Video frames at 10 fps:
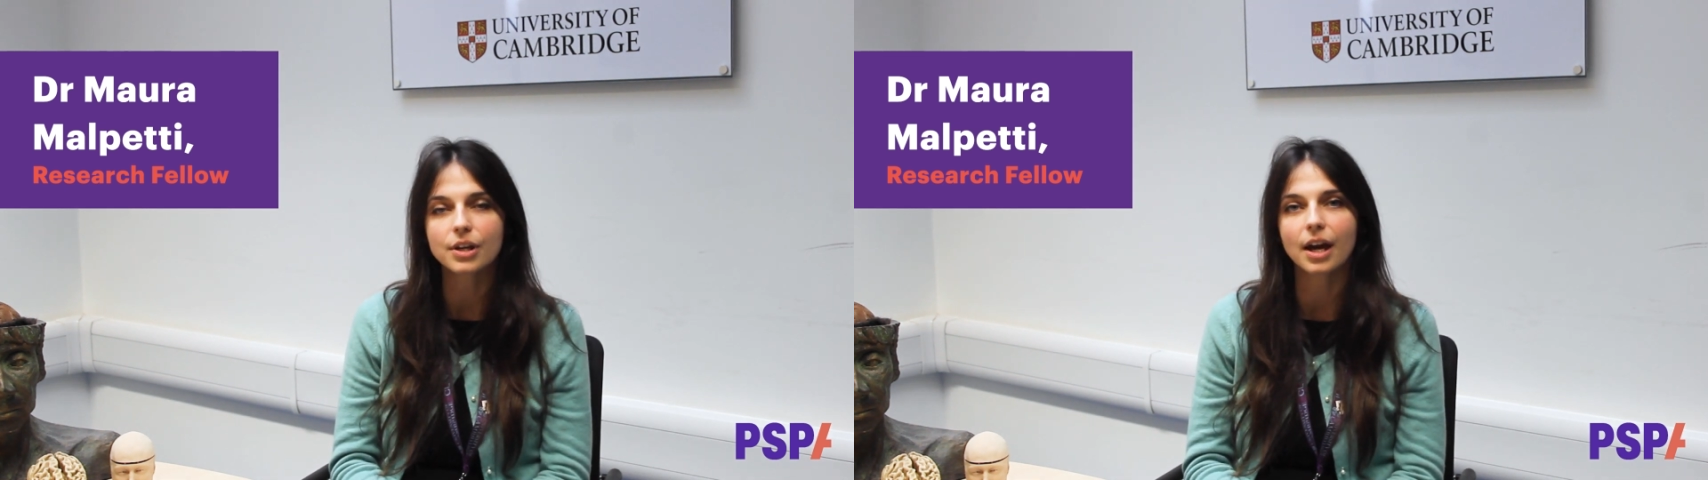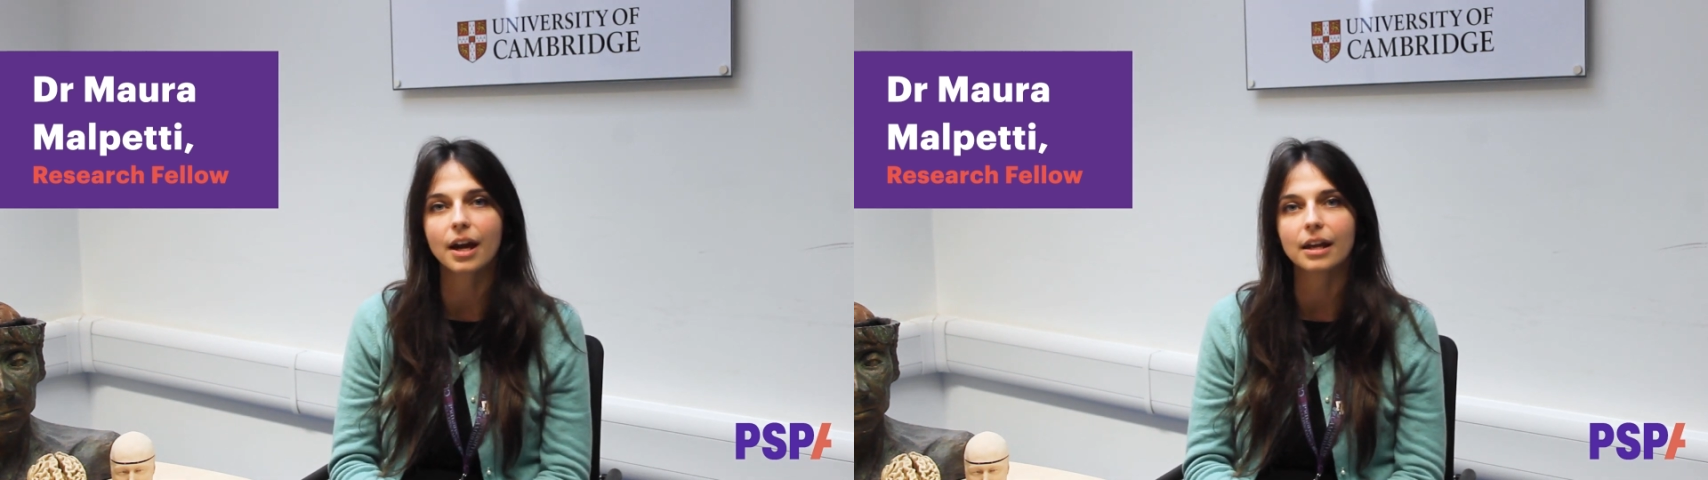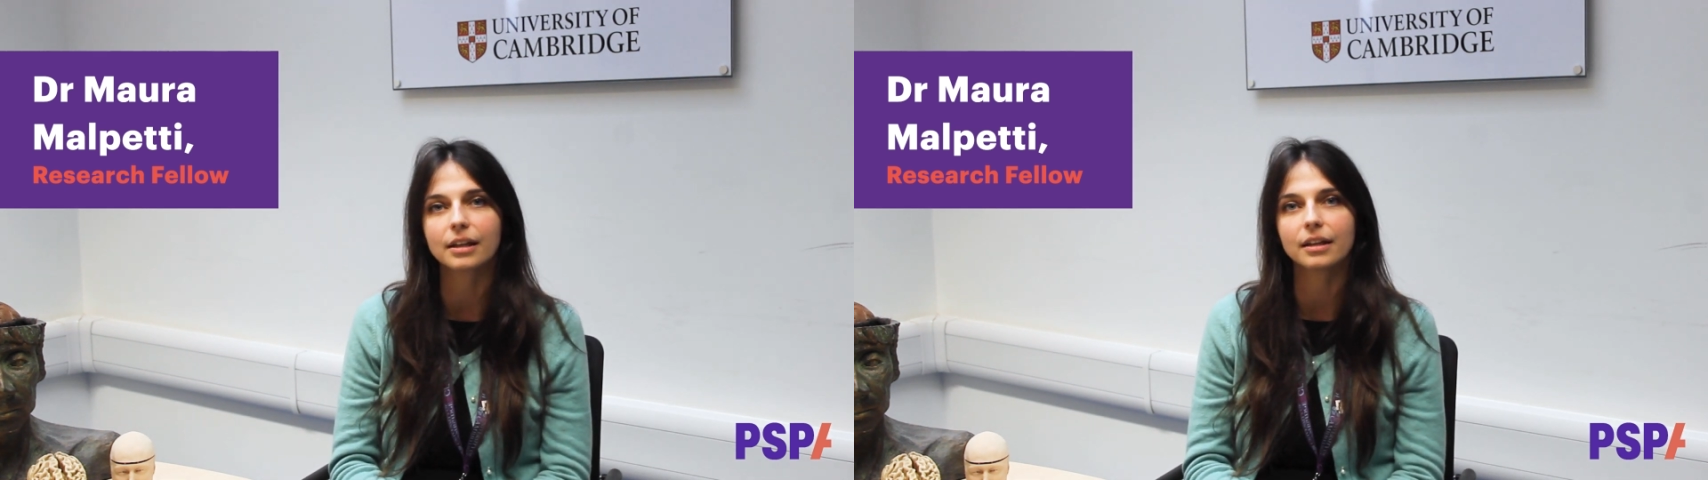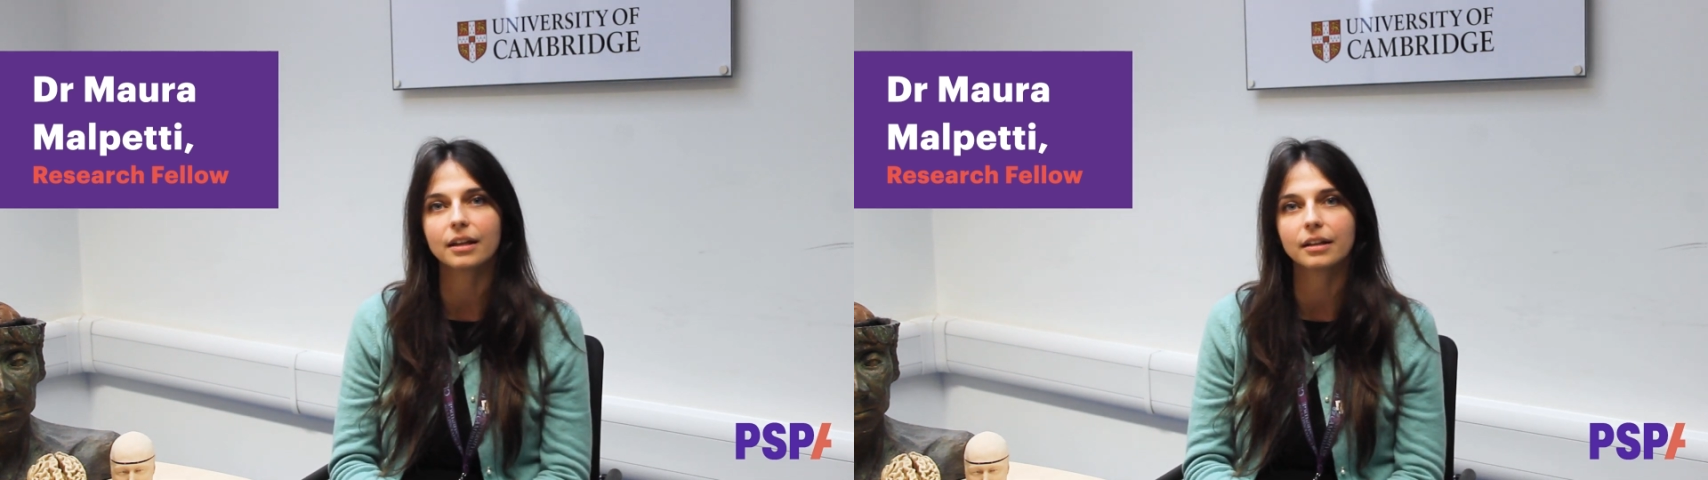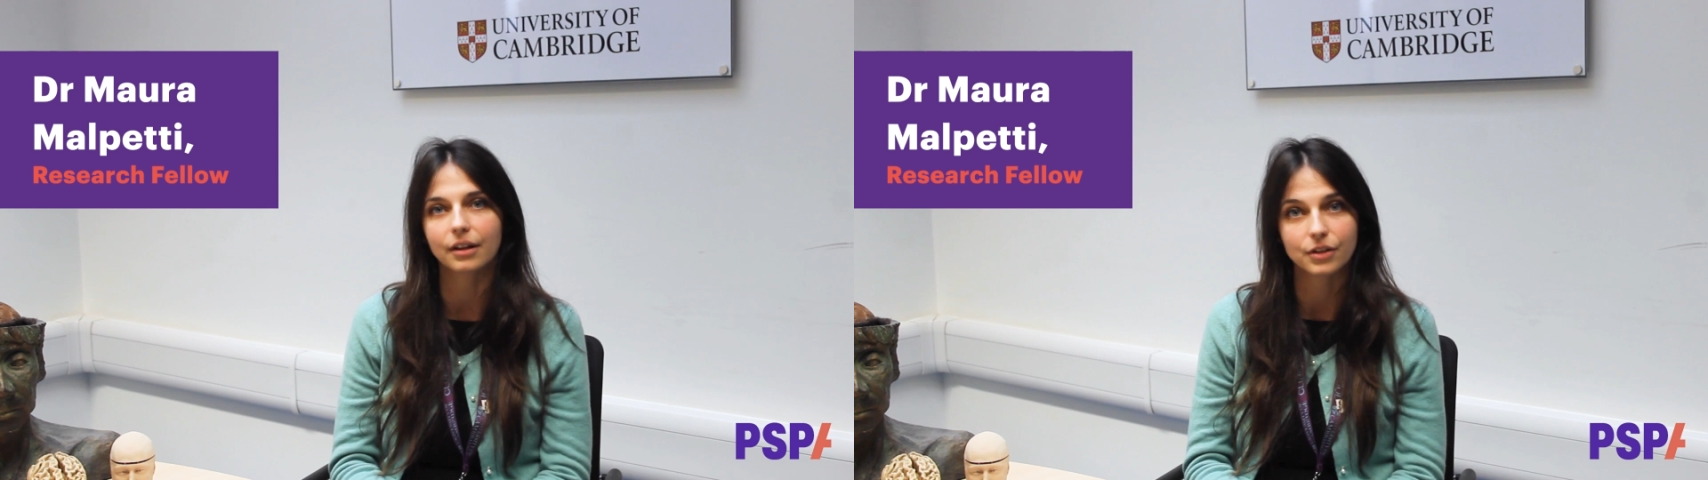and
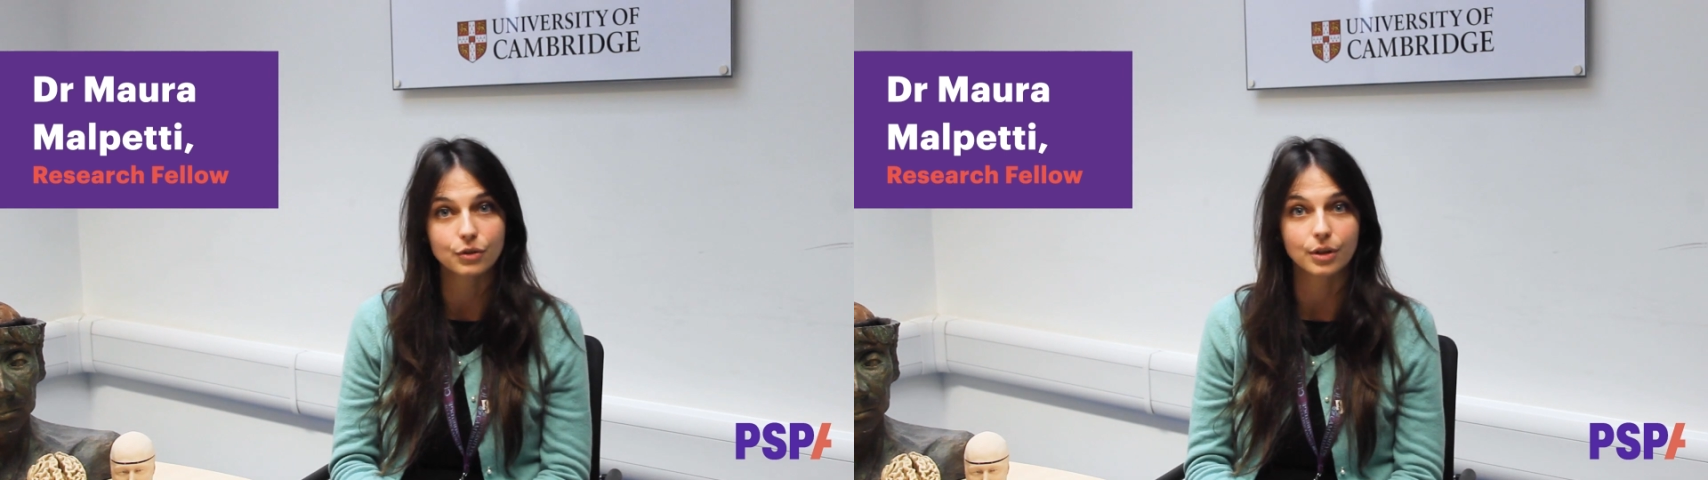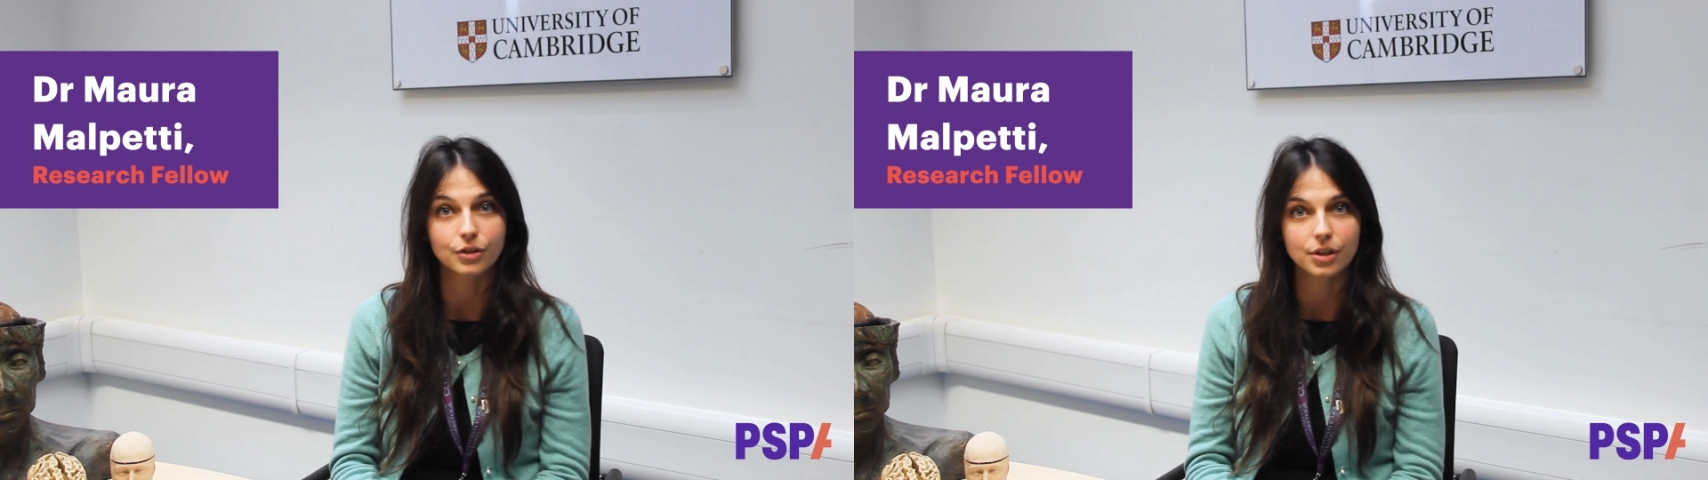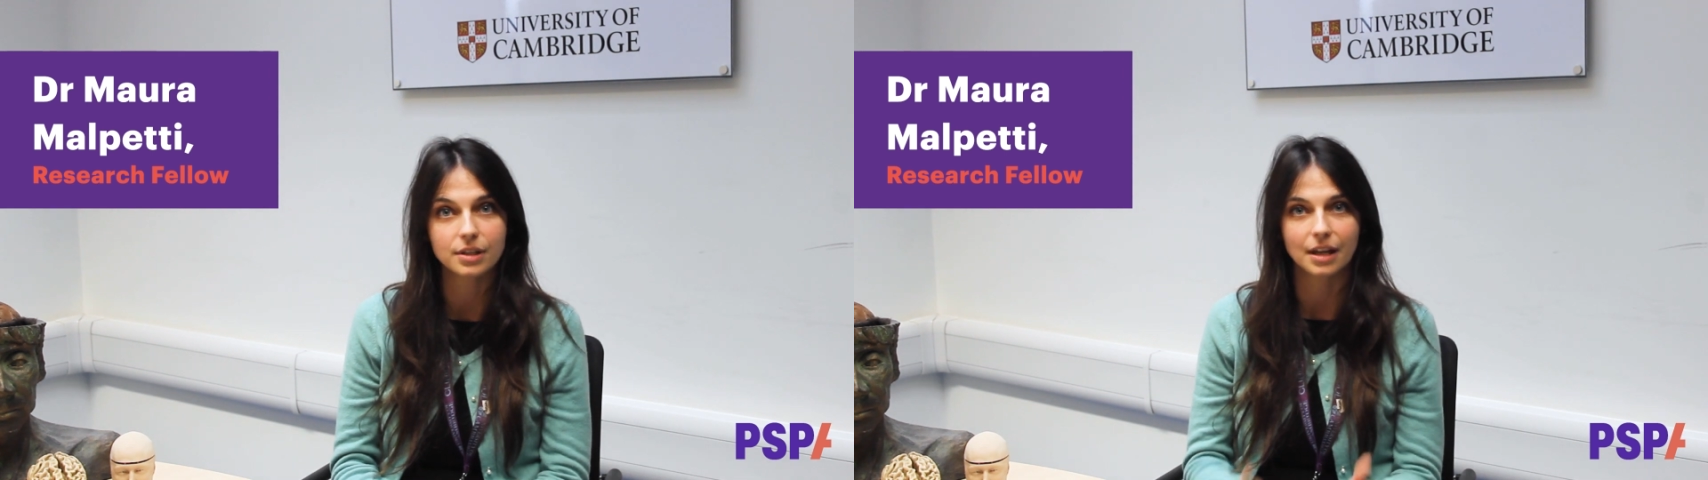the researchers,